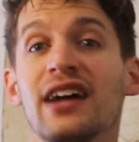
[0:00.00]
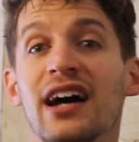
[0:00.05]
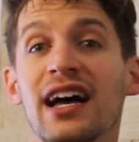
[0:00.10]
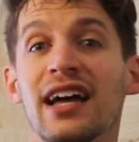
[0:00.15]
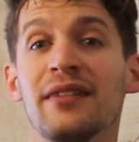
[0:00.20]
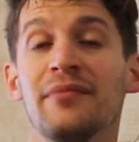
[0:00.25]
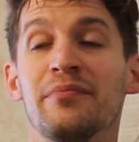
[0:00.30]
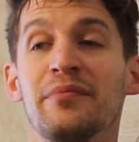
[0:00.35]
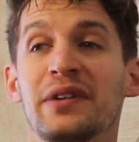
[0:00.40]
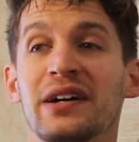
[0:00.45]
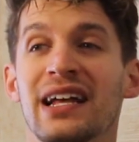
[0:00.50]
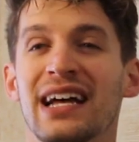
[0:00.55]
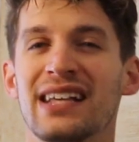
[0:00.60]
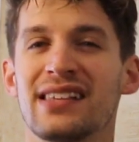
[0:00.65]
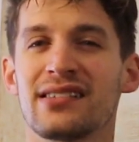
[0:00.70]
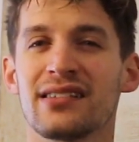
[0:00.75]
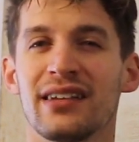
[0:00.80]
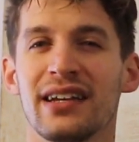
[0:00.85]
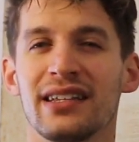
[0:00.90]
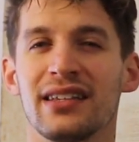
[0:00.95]
time, but I
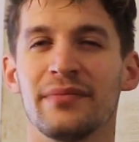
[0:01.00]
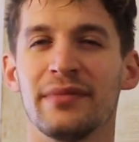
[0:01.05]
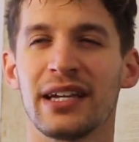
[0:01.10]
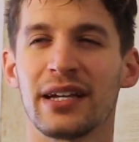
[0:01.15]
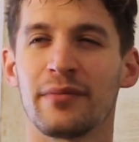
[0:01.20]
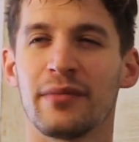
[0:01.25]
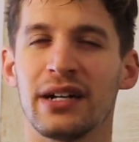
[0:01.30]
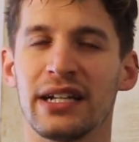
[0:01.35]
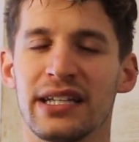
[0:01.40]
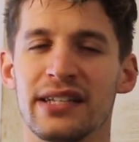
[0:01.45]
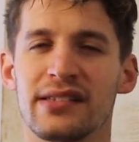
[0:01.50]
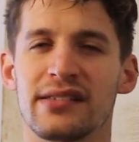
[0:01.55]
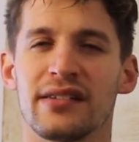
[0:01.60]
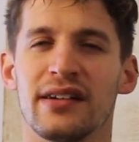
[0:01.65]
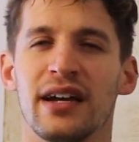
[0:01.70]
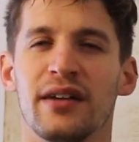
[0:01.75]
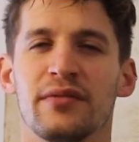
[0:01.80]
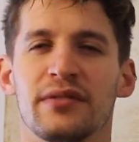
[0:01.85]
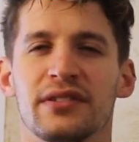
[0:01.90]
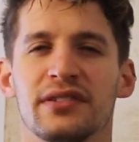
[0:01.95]
still had to make money,
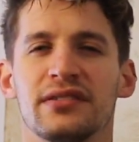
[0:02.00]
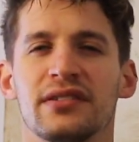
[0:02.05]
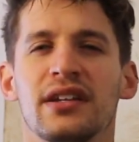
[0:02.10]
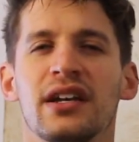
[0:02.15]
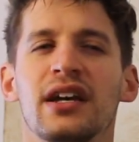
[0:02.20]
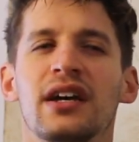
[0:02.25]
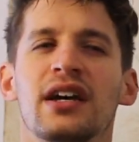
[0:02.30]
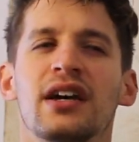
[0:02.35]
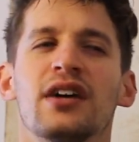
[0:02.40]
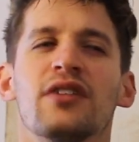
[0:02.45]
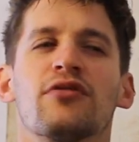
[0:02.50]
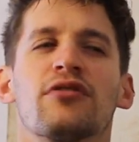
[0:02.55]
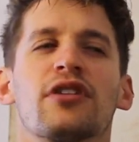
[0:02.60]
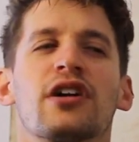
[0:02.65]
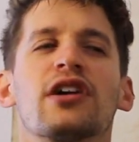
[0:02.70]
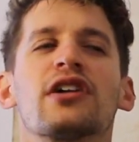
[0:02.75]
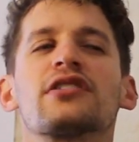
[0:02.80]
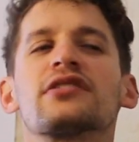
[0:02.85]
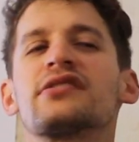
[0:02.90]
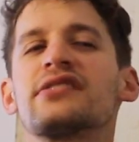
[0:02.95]
so I was
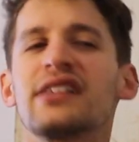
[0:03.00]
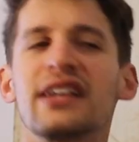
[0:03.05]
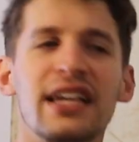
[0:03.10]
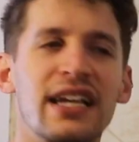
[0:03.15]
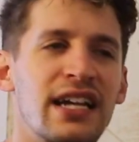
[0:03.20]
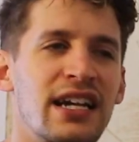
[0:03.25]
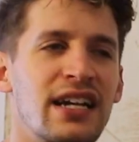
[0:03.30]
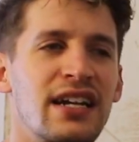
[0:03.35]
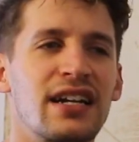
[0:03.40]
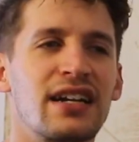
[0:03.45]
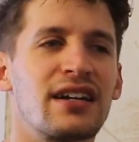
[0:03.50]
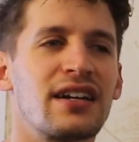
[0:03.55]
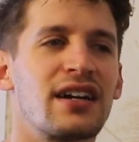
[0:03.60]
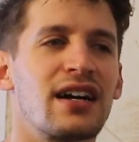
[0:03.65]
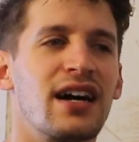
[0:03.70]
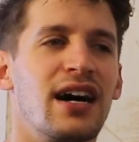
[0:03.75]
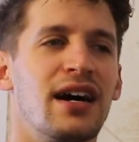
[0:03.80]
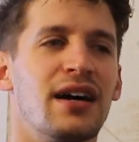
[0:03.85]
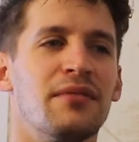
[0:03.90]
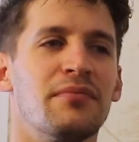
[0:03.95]
rehearsing
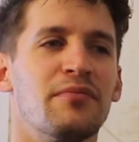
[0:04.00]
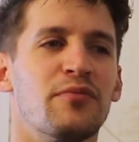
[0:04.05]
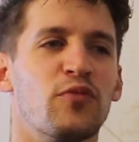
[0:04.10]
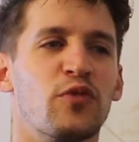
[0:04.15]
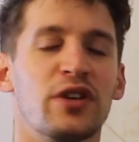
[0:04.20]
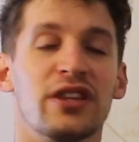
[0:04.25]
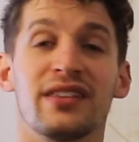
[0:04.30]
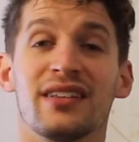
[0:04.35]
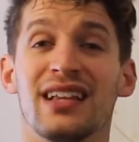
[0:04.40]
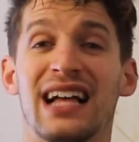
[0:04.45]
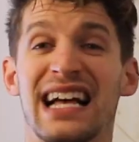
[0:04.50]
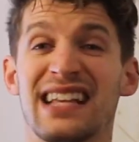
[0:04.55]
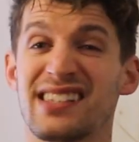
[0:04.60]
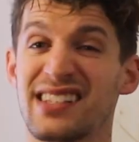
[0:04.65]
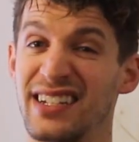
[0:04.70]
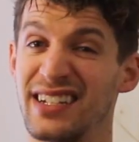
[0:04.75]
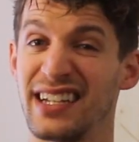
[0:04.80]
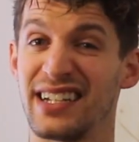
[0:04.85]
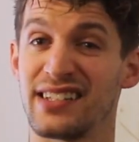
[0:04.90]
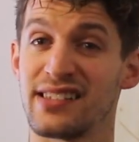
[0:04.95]
with
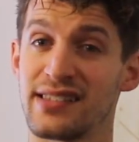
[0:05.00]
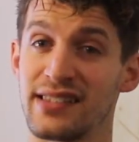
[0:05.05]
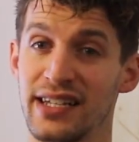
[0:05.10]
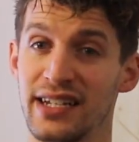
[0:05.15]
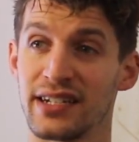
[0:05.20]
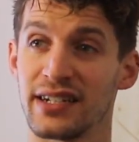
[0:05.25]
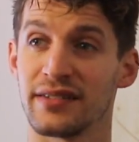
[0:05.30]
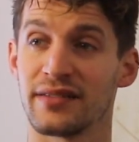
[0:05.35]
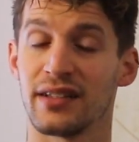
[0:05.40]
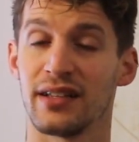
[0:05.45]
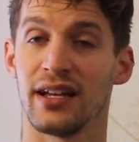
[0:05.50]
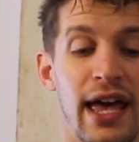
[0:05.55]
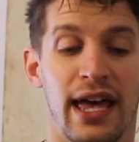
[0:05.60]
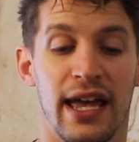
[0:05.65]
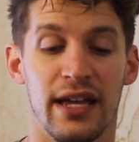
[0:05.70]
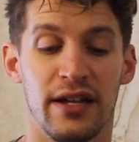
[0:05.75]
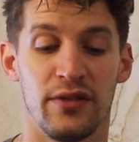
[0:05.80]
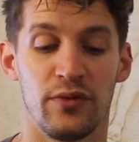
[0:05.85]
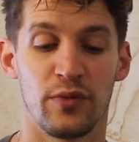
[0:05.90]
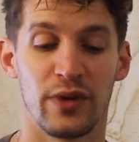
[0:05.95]
Alaska Dance Theater.
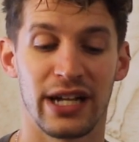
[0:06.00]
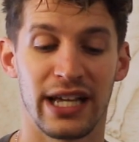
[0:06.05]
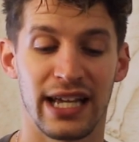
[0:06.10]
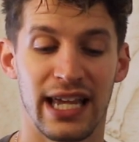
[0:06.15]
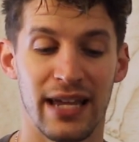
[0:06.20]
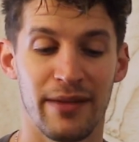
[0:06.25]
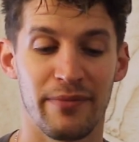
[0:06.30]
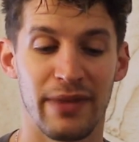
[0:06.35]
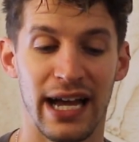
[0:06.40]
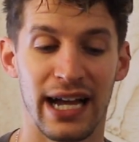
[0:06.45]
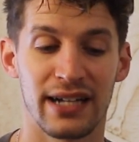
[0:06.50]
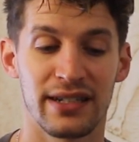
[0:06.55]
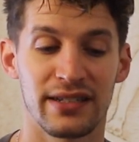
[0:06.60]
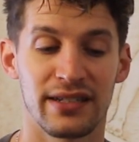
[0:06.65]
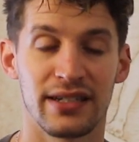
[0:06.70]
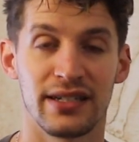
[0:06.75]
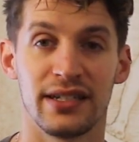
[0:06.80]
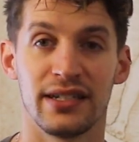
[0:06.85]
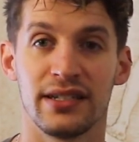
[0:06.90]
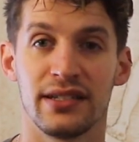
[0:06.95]
And when I came back
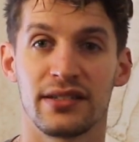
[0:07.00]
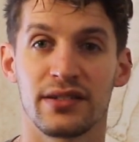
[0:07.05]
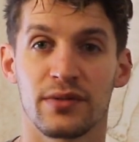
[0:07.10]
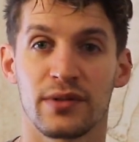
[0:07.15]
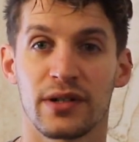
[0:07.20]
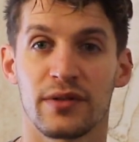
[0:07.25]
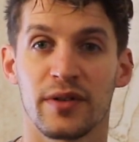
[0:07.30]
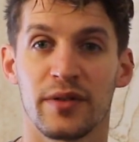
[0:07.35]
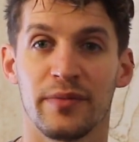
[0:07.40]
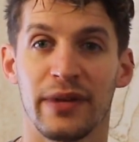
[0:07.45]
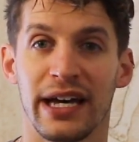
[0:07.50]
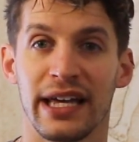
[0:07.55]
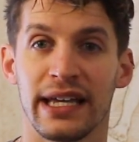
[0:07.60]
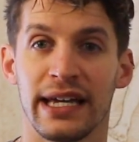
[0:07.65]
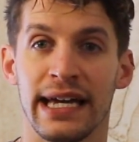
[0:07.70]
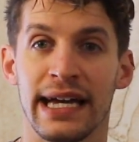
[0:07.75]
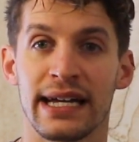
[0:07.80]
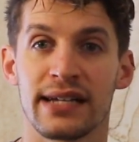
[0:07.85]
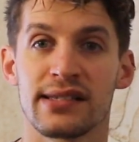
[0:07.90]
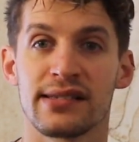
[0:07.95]
to work with
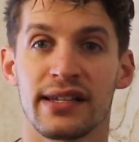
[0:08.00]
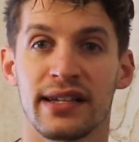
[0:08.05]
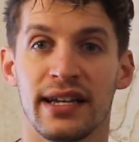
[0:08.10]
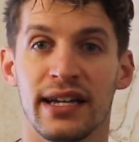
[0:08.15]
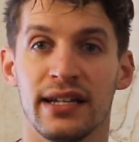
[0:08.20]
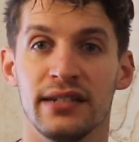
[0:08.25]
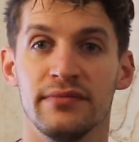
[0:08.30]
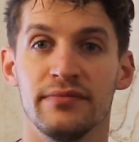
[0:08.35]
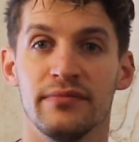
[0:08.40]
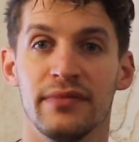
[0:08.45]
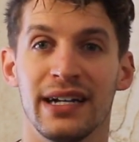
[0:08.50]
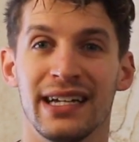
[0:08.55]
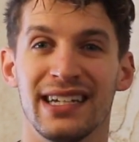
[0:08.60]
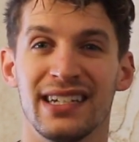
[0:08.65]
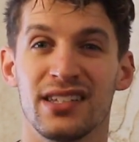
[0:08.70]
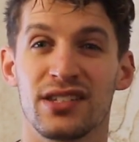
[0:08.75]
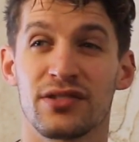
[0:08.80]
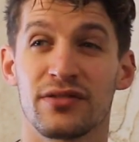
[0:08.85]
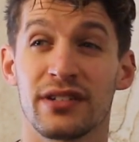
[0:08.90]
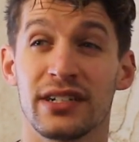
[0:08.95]
Ballet X again, my
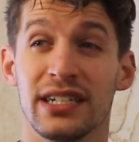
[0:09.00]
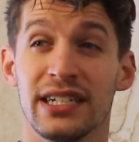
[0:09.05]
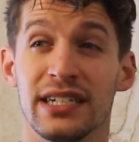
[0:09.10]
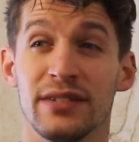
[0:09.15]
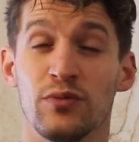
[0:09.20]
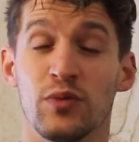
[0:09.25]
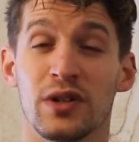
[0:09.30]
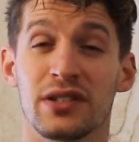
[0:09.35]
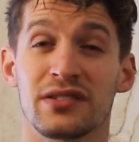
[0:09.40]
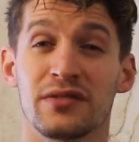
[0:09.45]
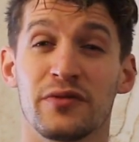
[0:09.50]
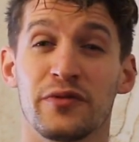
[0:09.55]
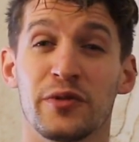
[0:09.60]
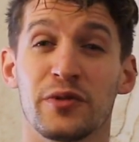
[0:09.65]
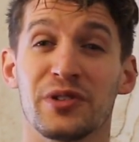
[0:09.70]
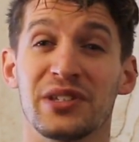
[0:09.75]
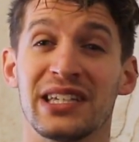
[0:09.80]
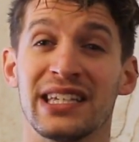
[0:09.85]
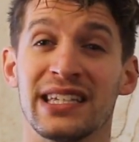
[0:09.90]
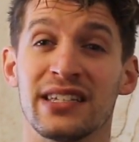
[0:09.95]
injury wasn't
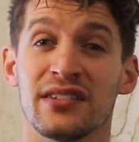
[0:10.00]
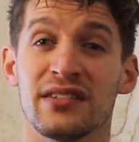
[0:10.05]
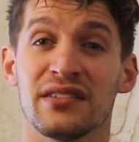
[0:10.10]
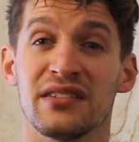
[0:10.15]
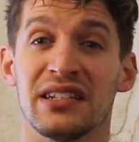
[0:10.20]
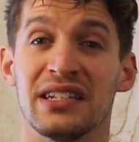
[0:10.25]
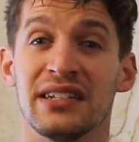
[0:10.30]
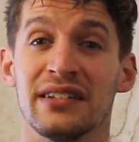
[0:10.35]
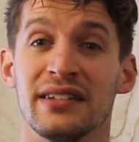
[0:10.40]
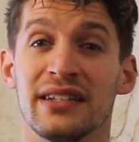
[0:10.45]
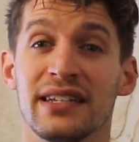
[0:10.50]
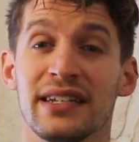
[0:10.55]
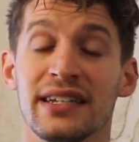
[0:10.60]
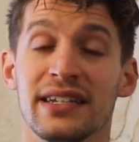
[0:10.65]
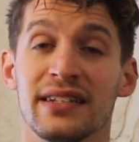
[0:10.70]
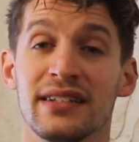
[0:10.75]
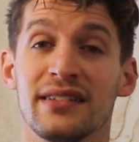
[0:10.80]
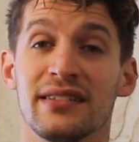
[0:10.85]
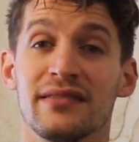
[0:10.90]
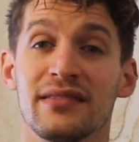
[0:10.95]
fully healed and
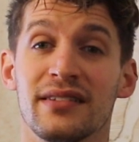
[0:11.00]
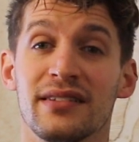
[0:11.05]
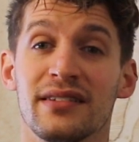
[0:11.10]
it